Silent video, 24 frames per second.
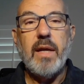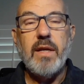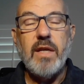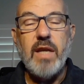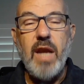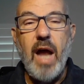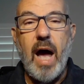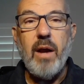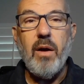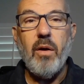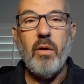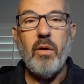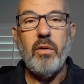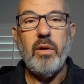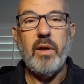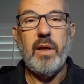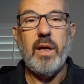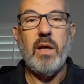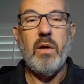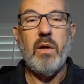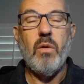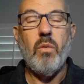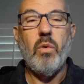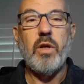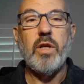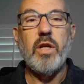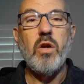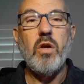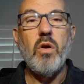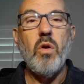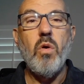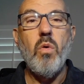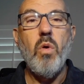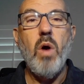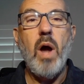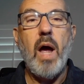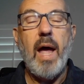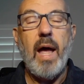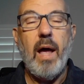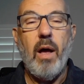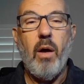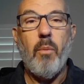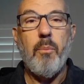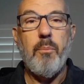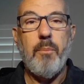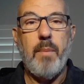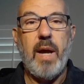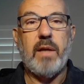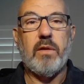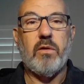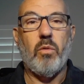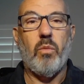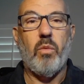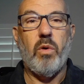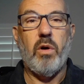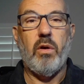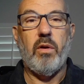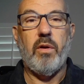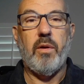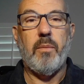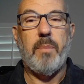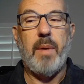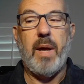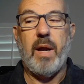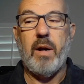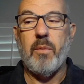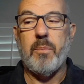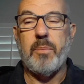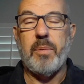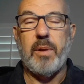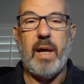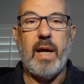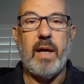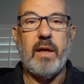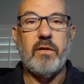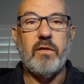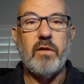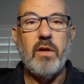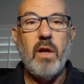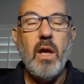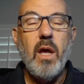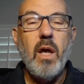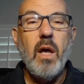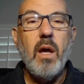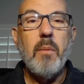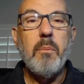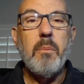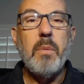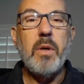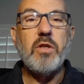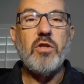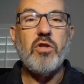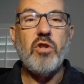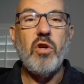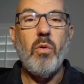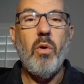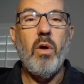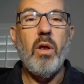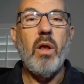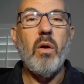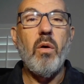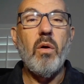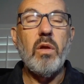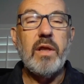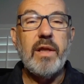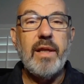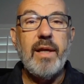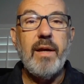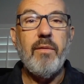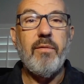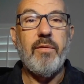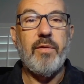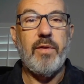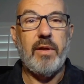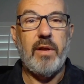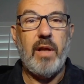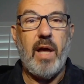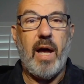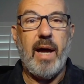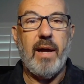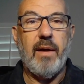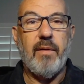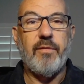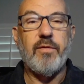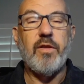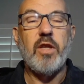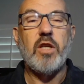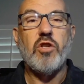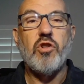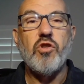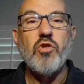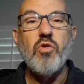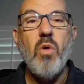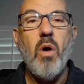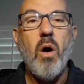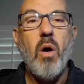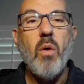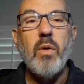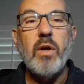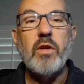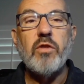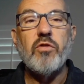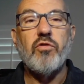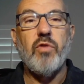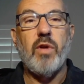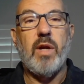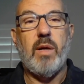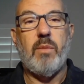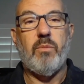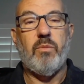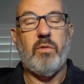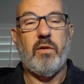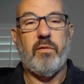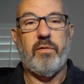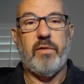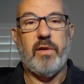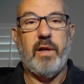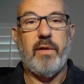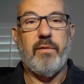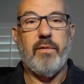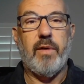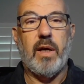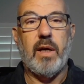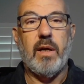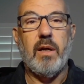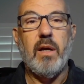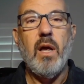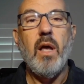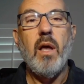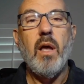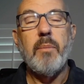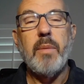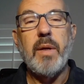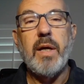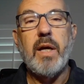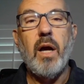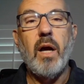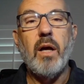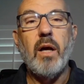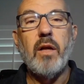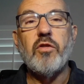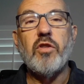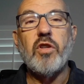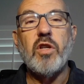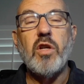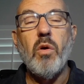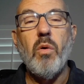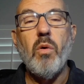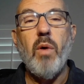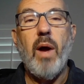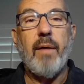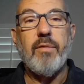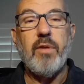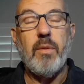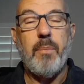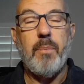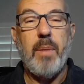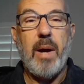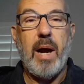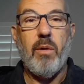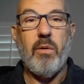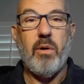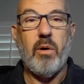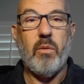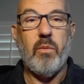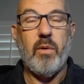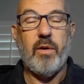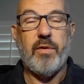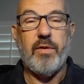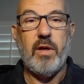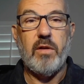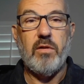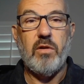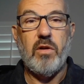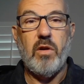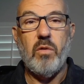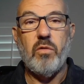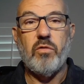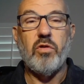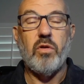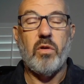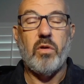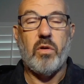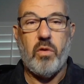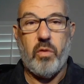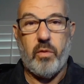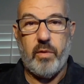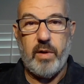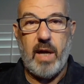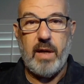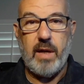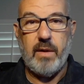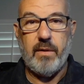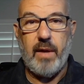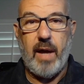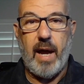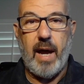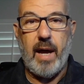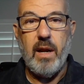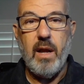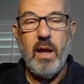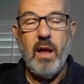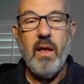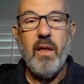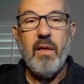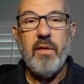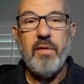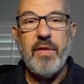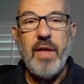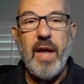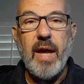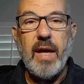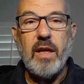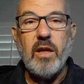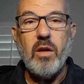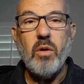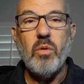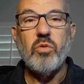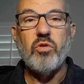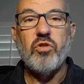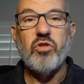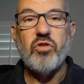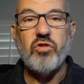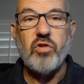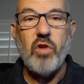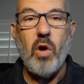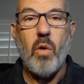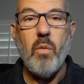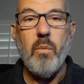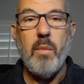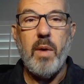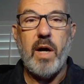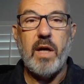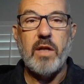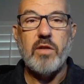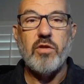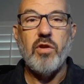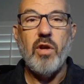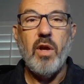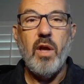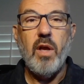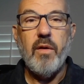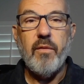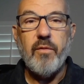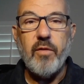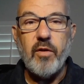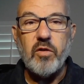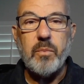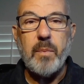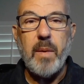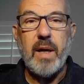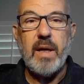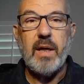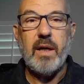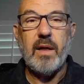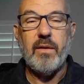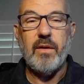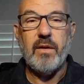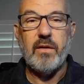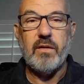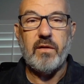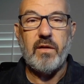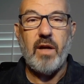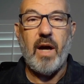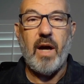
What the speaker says: Not only will you help make the world a better place, but you will live the life that you always dreamed of living because you have the power within you to create that. Thank you so much for spending this